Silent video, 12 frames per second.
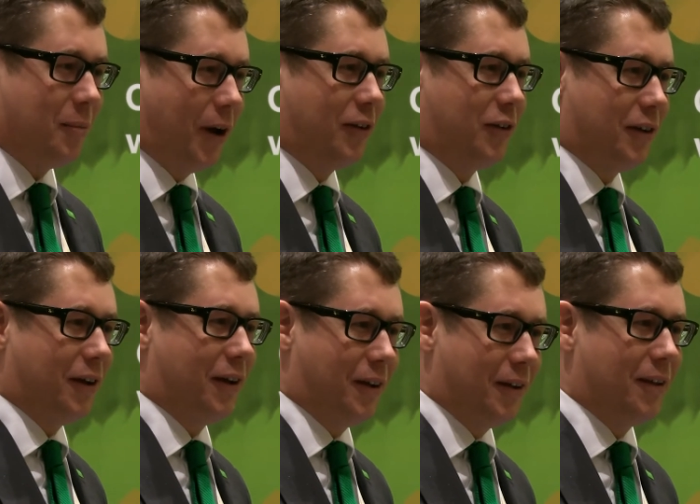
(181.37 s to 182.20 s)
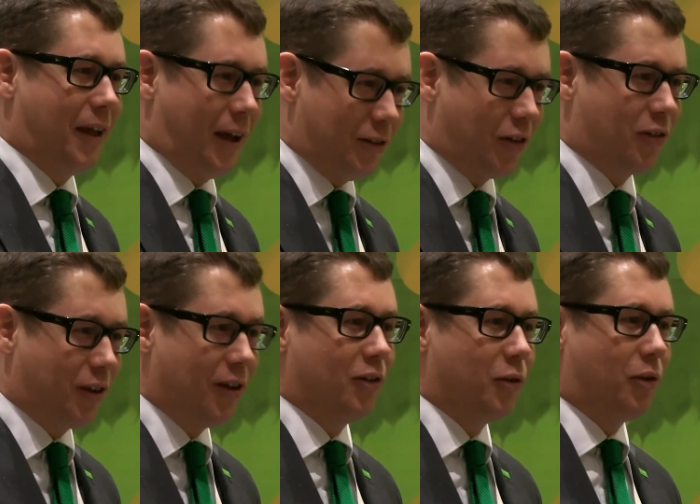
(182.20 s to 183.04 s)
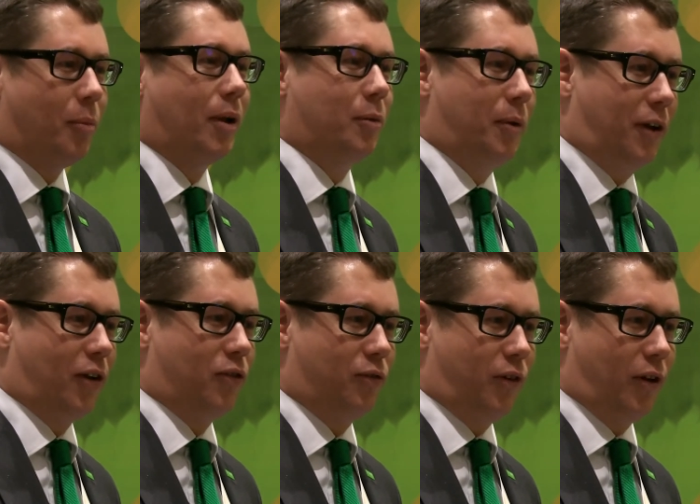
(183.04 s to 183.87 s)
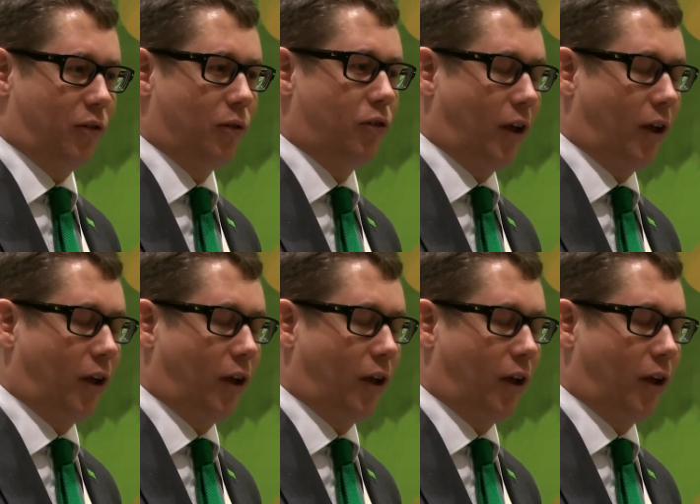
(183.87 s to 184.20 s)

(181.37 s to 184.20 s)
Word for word: but uh, they are just into the multiplication phase. So